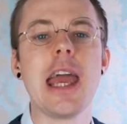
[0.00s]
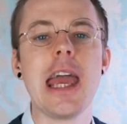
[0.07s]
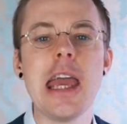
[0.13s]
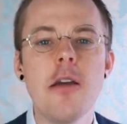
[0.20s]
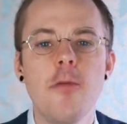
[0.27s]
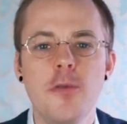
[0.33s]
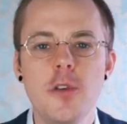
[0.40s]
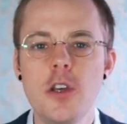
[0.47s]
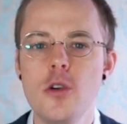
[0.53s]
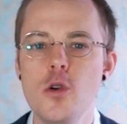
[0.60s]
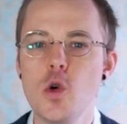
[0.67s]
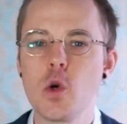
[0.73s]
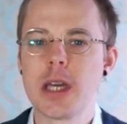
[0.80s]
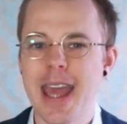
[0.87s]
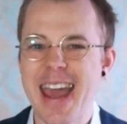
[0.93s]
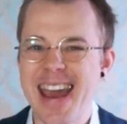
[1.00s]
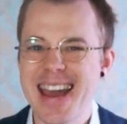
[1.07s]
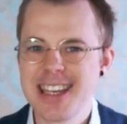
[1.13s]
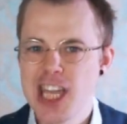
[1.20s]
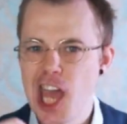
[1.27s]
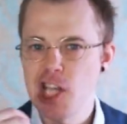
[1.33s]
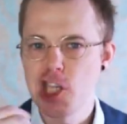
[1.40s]
If you
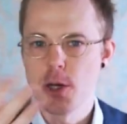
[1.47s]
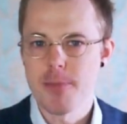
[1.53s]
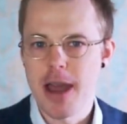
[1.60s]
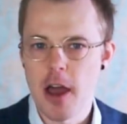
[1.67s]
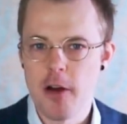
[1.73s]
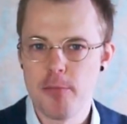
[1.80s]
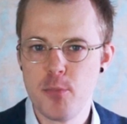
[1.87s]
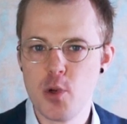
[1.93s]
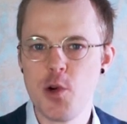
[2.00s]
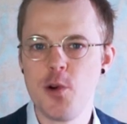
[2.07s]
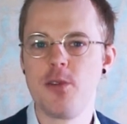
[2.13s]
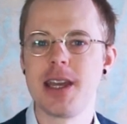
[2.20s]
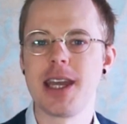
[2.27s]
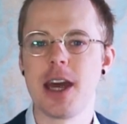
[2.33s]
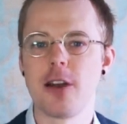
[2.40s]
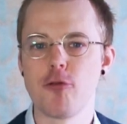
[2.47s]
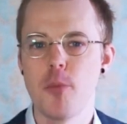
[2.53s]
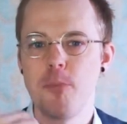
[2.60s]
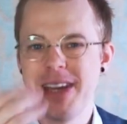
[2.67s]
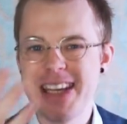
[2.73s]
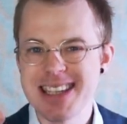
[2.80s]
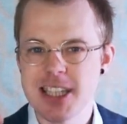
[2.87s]
can get your mouth moving and
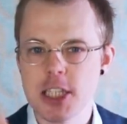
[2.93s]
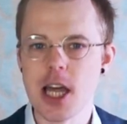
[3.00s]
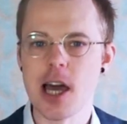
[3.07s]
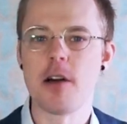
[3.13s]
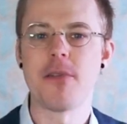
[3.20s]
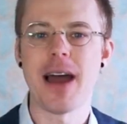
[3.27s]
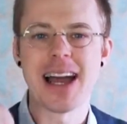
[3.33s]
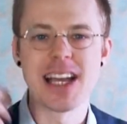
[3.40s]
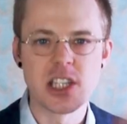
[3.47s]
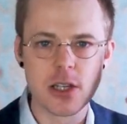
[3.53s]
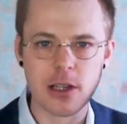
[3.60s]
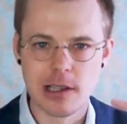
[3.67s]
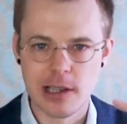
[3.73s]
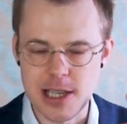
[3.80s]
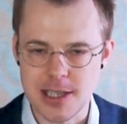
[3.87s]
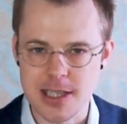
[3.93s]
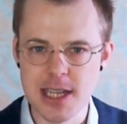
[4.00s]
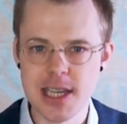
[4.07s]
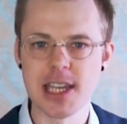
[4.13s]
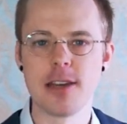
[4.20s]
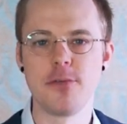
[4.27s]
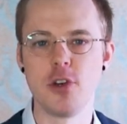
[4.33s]
repeat stuff as you're
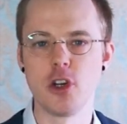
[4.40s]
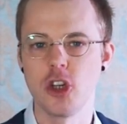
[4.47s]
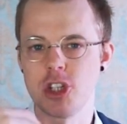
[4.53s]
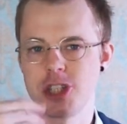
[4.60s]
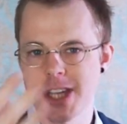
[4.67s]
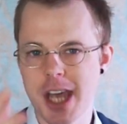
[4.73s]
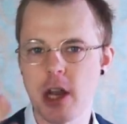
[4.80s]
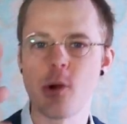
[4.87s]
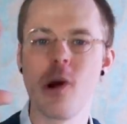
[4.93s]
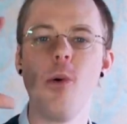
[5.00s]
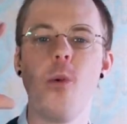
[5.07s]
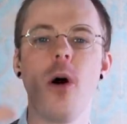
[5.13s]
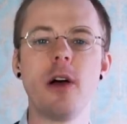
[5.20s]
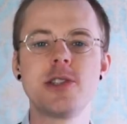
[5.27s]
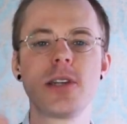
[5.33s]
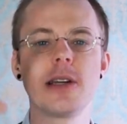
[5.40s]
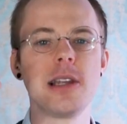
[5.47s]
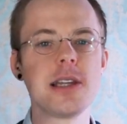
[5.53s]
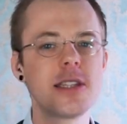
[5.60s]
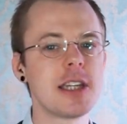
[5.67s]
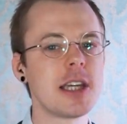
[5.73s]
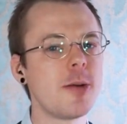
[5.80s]
listening, if you can shadow it whilst you're
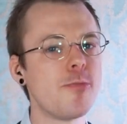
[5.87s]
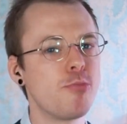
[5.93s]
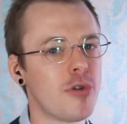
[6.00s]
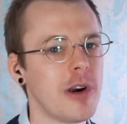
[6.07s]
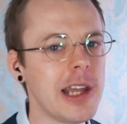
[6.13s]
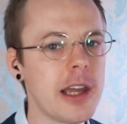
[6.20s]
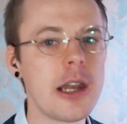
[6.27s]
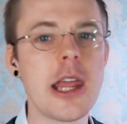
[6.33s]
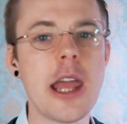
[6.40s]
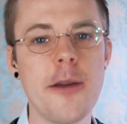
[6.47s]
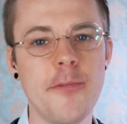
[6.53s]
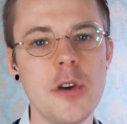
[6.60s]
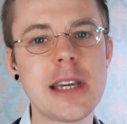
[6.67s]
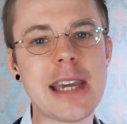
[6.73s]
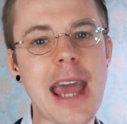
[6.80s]
listening, brilliant. If you